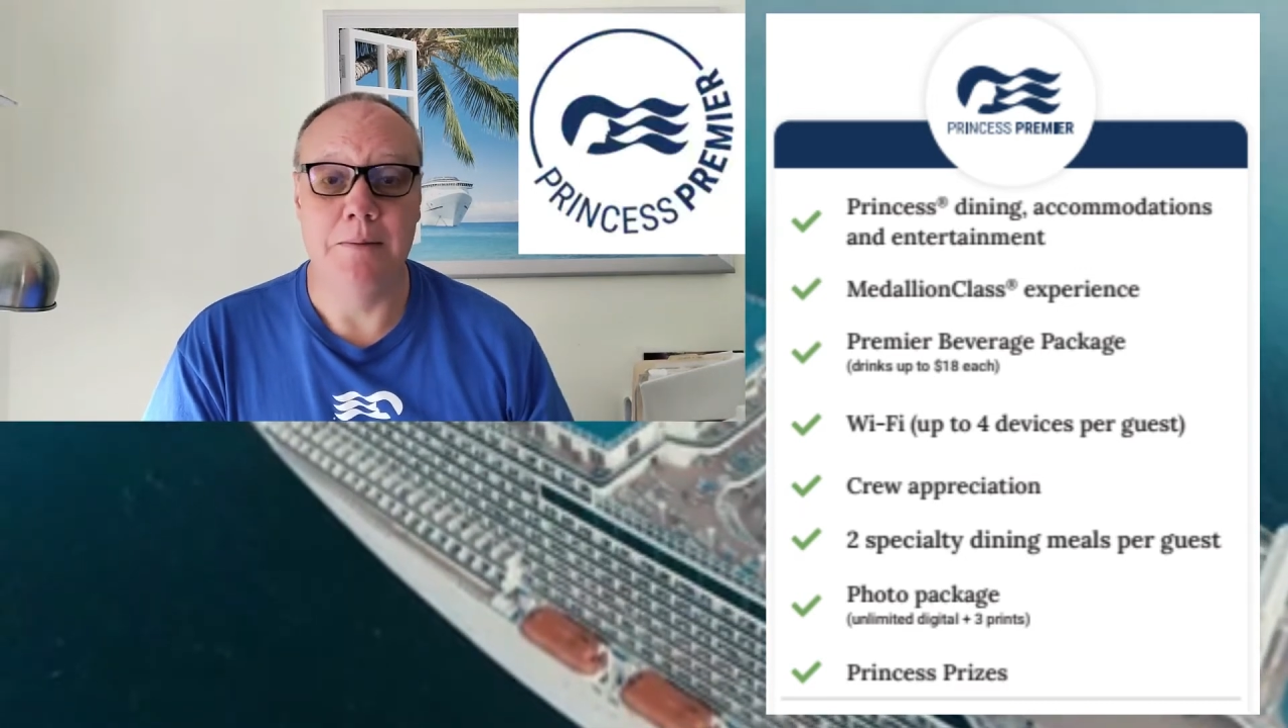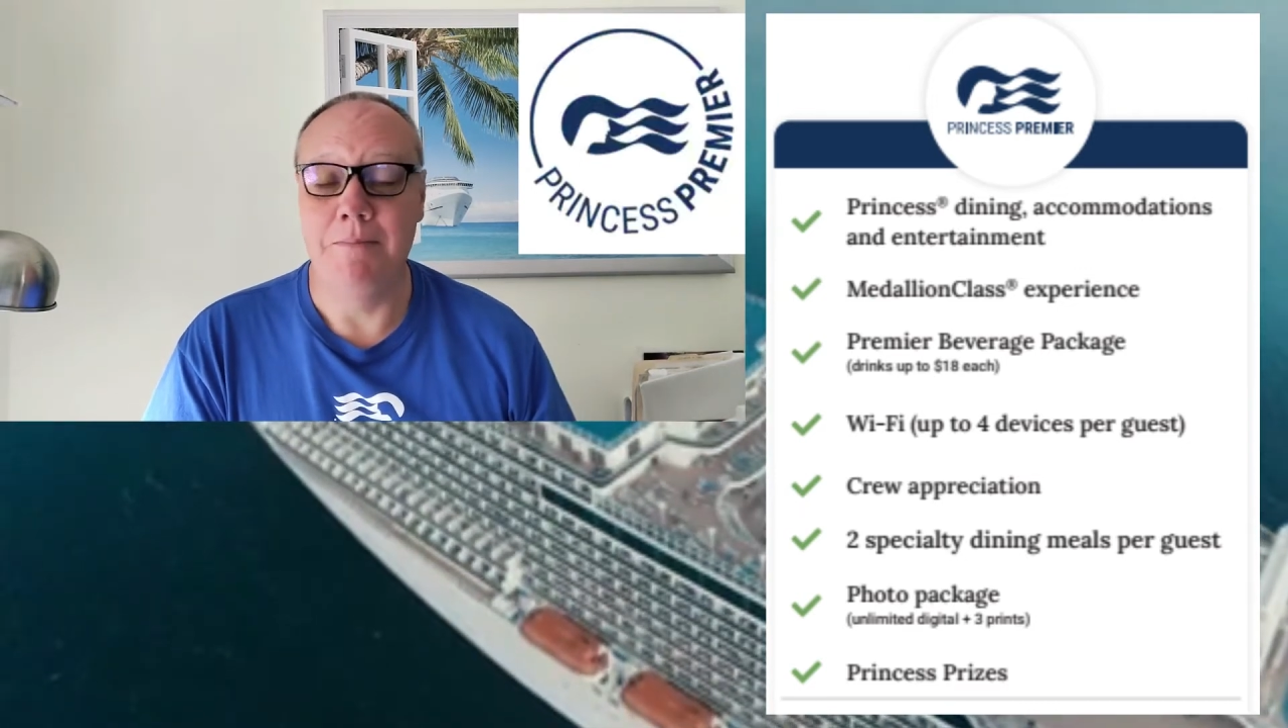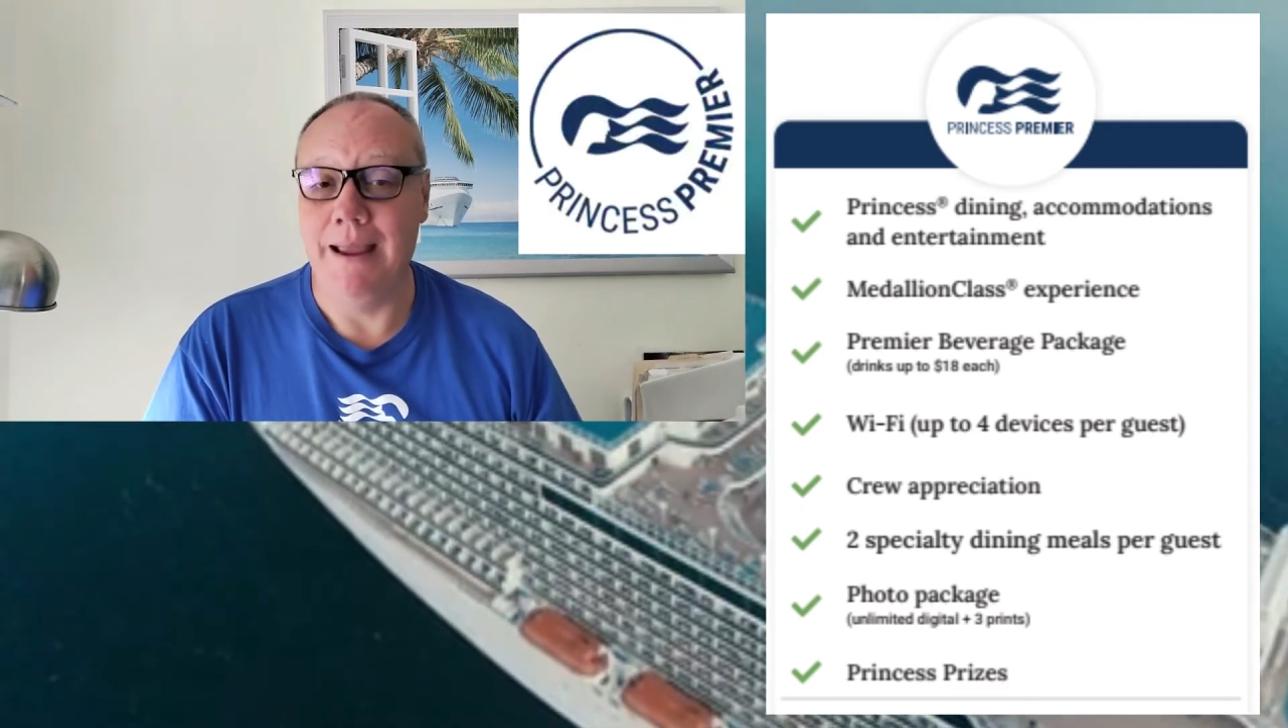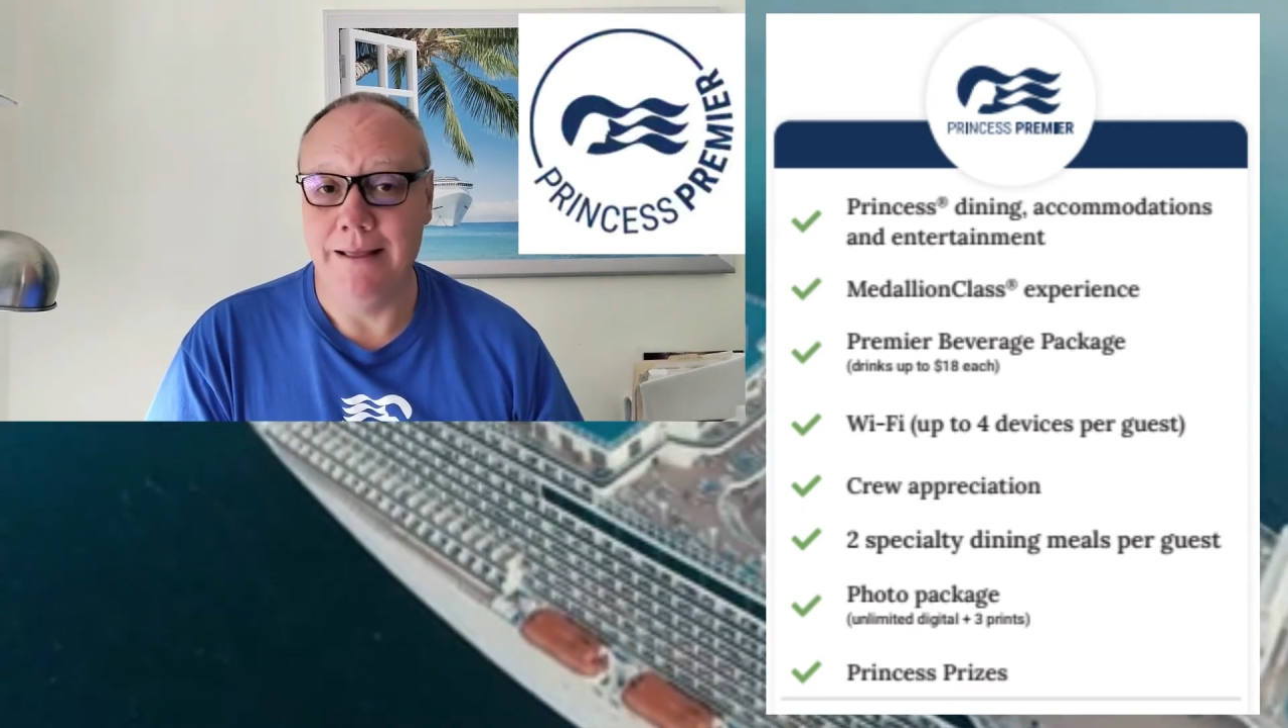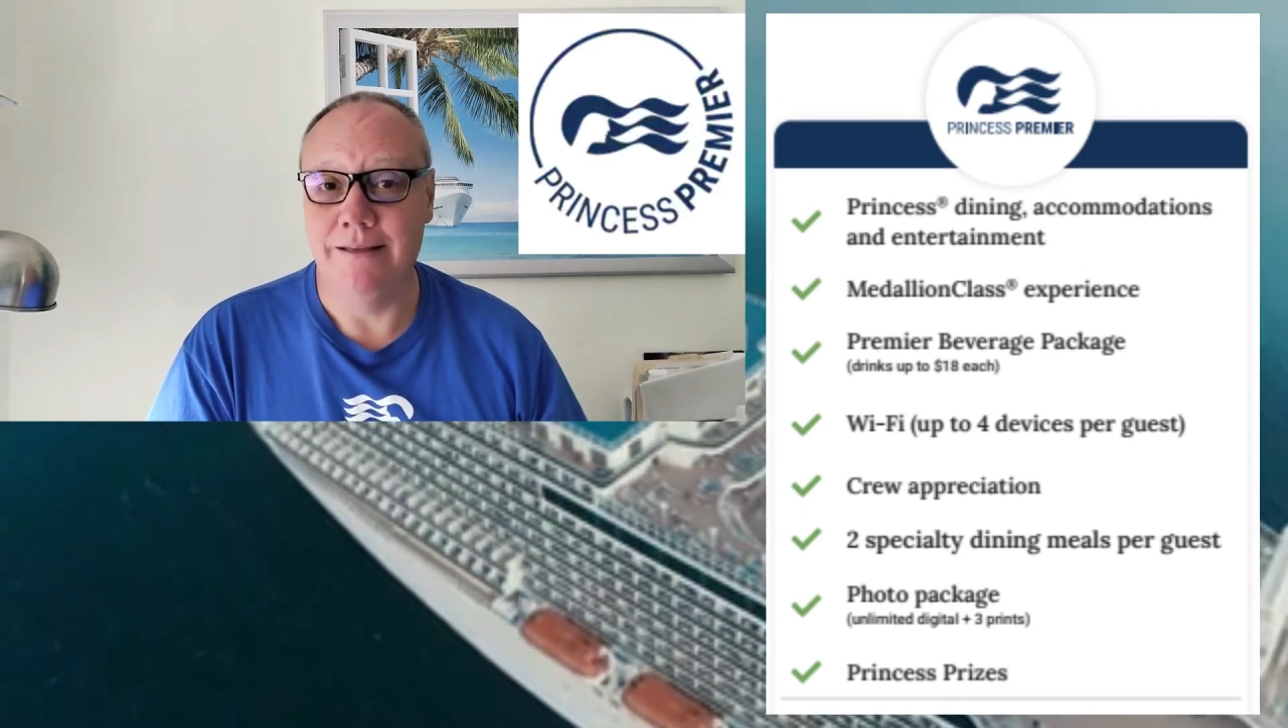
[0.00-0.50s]

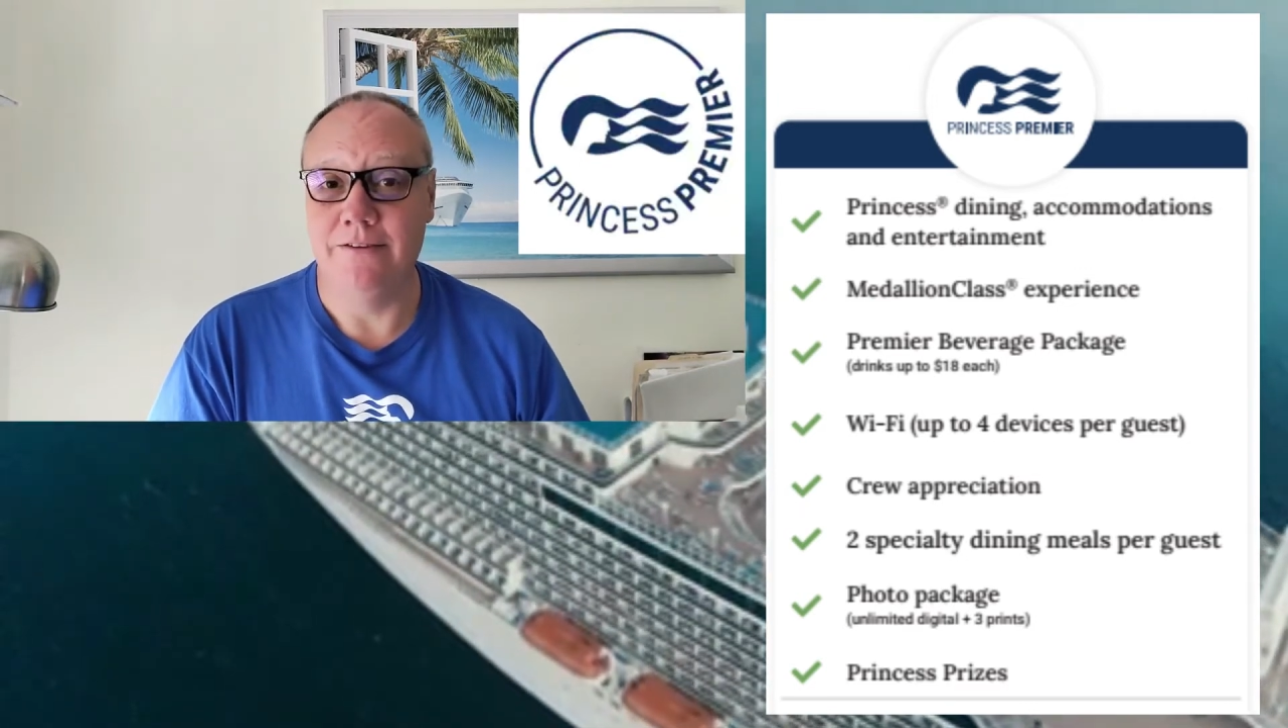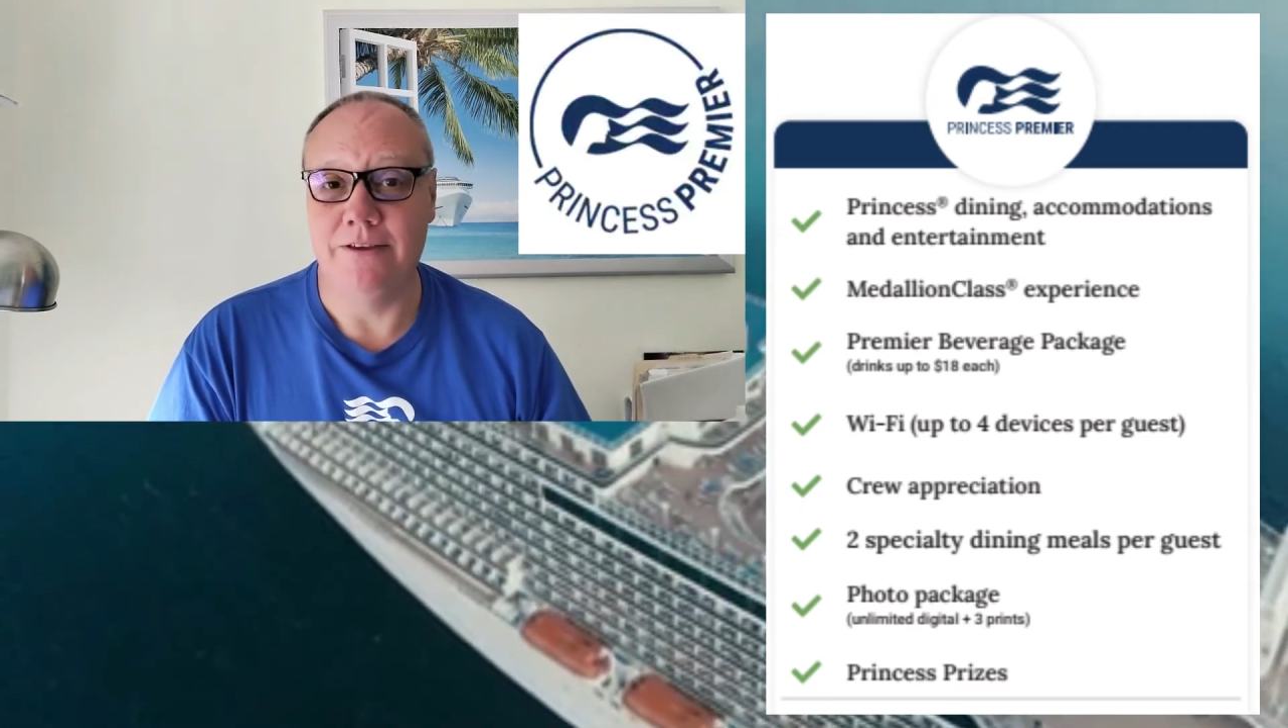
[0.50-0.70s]
make this